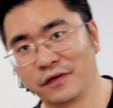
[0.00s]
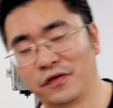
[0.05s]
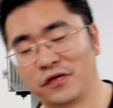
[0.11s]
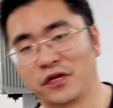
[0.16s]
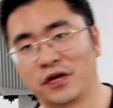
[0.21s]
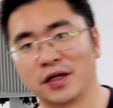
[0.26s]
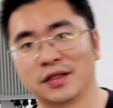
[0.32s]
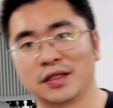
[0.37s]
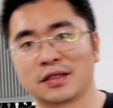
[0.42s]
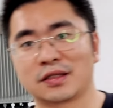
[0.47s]

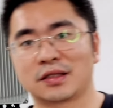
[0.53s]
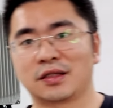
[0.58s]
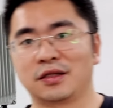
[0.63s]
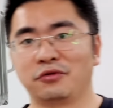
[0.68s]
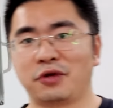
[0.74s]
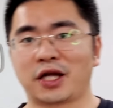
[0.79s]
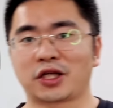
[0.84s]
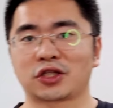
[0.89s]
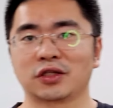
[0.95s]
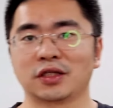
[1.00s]
from these
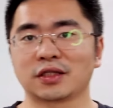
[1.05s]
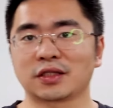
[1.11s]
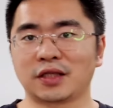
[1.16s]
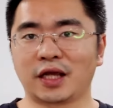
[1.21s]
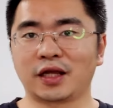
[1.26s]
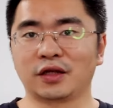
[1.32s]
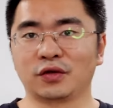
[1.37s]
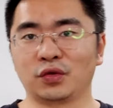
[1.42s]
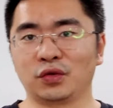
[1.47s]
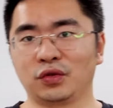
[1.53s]
directions.
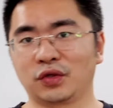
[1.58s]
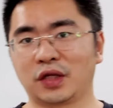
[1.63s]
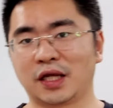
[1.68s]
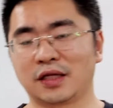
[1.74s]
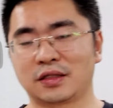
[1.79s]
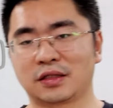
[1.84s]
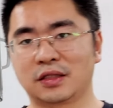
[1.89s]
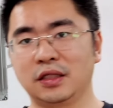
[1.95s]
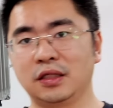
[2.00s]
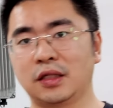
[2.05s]
And you
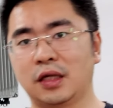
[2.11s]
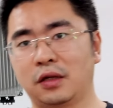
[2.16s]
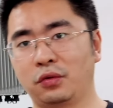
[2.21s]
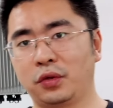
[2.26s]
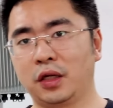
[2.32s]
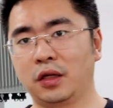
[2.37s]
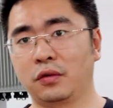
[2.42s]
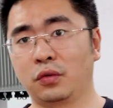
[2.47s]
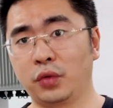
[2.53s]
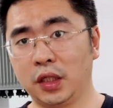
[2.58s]
can see that
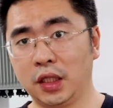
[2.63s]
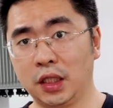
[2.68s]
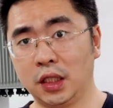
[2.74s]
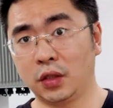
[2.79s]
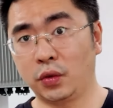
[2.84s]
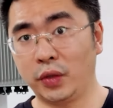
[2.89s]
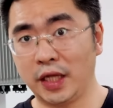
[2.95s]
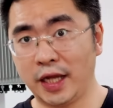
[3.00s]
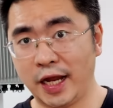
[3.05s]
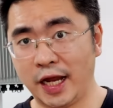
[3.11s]

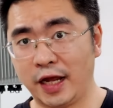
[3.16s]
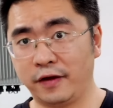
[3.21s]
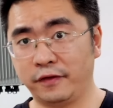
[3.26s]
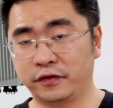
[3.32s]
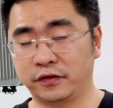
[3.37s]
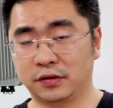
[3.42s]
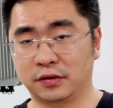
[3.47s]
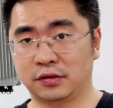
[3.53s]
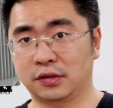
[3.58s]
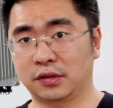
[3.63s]
we
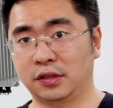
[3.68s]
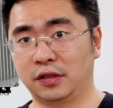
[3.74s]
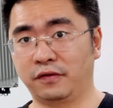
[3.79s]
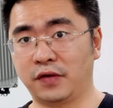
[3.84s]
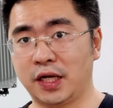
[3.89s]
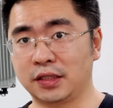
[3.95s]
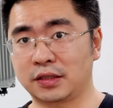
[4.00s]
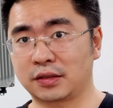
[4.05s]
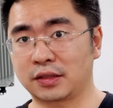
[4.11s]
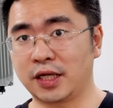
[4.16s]
have
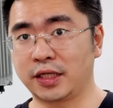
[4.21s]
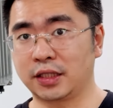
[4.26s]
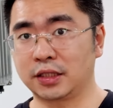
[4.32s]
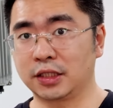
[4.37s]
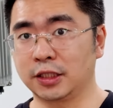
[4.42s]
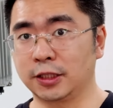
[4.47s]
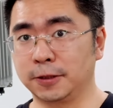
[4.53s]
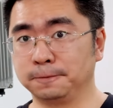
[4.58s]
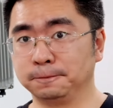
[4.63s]
device like